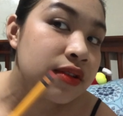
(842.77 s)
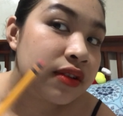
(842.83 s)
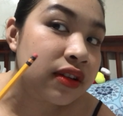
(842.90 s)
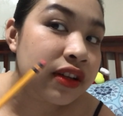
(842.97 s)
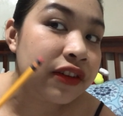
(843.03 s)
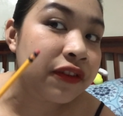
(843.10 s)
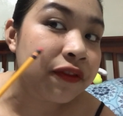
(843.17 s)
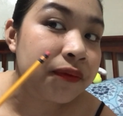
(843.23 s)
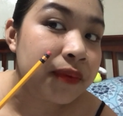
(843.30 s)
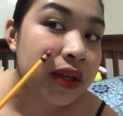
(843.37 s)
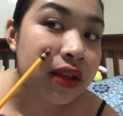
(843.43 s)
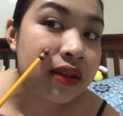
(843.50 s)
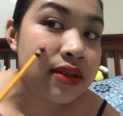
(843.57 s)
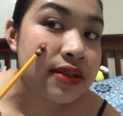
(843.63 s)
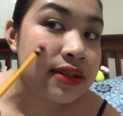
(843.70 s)
gave
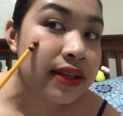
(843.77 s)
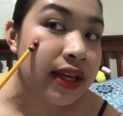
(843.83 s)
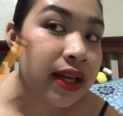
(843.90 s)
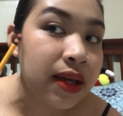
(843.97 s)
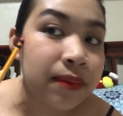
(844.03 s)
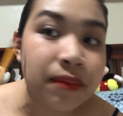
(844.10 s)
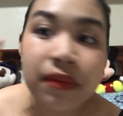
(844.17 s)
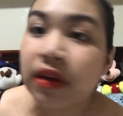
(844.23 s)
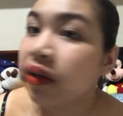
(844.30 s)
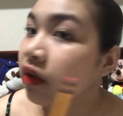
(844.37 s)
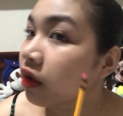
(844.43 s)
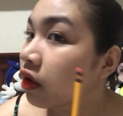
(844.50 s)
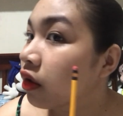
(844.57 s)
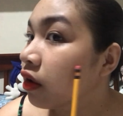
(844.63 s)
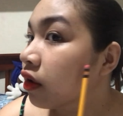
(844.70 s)
me the same
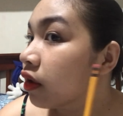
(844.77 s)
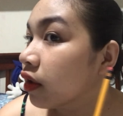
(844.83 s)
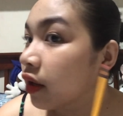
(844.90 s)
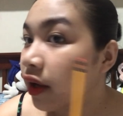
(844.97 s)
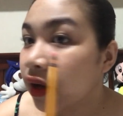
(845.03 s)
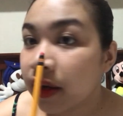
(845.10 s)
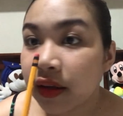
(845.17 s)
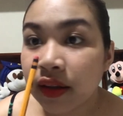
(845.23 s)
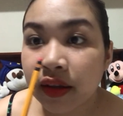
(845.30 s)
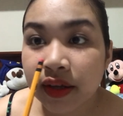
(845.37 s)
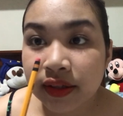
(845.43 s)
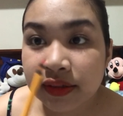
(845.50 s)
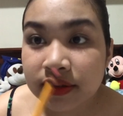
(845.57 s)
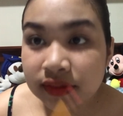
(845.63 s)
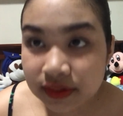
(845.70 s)

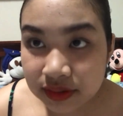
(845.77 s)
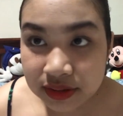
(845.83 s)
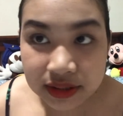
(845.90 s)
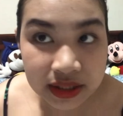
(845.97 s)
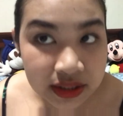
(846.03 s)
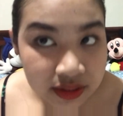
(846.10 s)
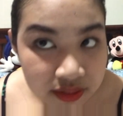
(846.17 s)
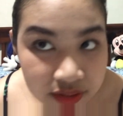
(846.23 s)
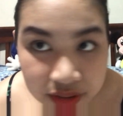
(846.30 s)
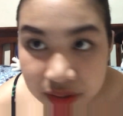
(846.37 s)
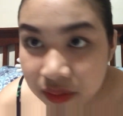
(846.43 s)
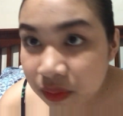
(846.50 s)
highlights. See? Like,